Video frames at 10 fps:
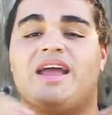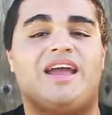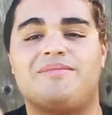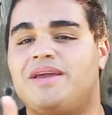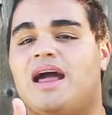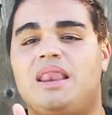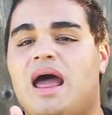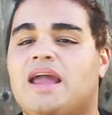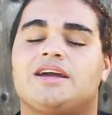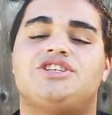Hit me a
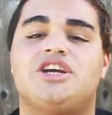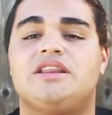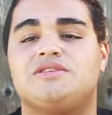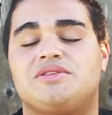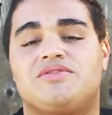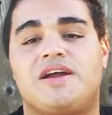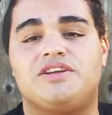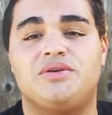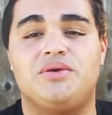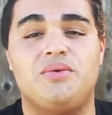like, share this with a
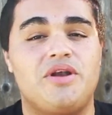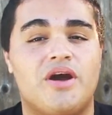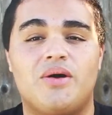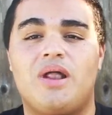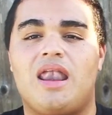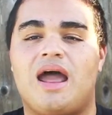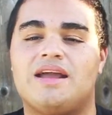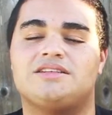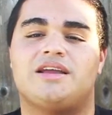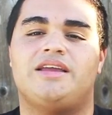friend who you know
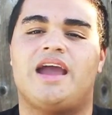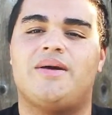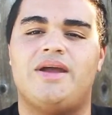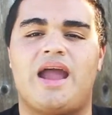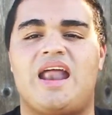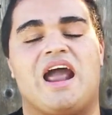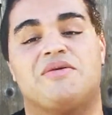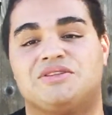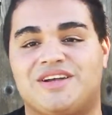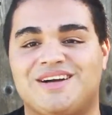likes Yaoi, and I
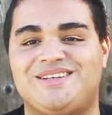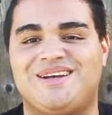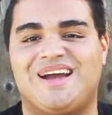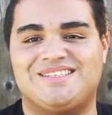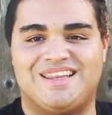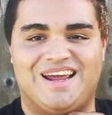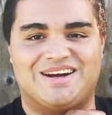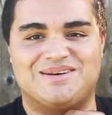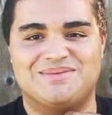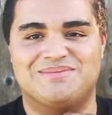will talk to you guys later.